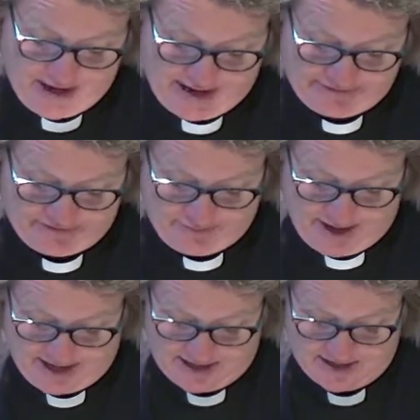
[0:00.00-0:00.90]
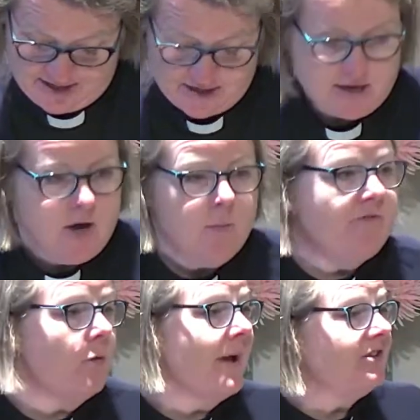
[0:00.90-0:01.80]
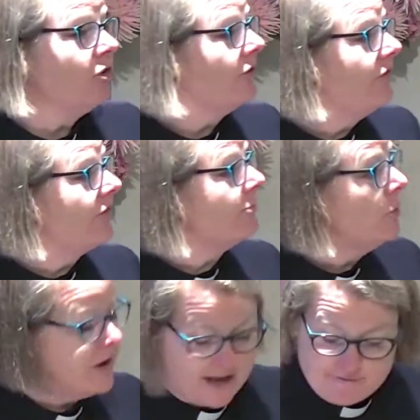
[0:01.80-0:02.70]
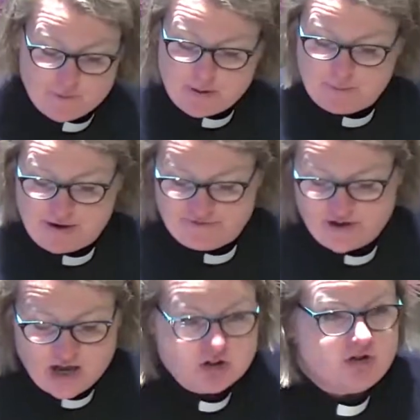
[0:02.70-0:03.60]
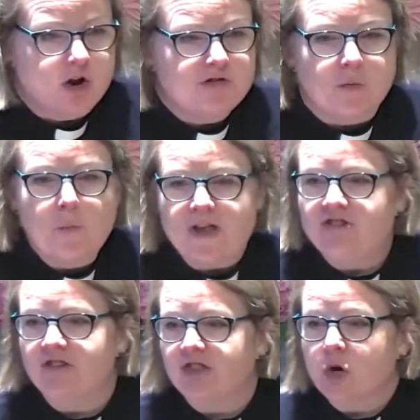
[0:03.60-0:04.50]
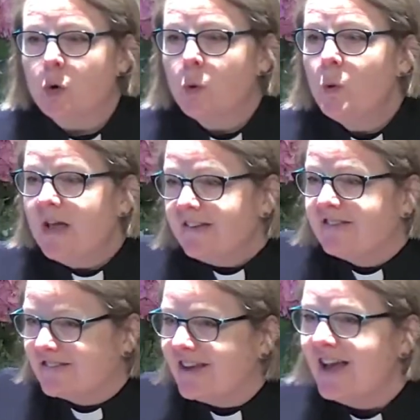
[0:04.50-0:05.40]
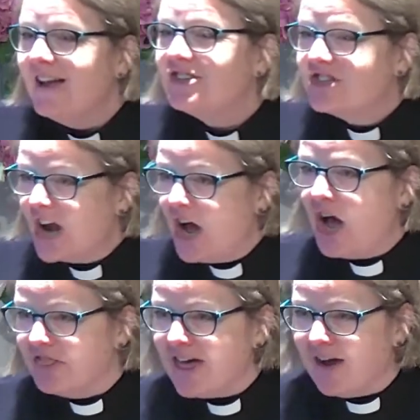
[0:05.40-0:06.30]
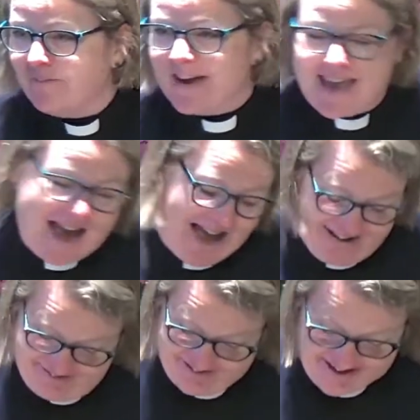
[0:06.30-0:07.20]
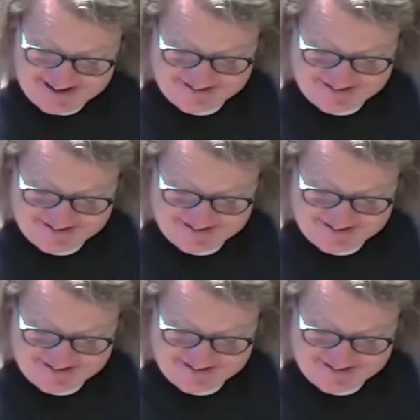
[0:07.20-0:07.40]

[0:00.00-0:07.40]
we have to make. We've all made choices this morning, haven't we? We've chosen which is the coolest shirt that we have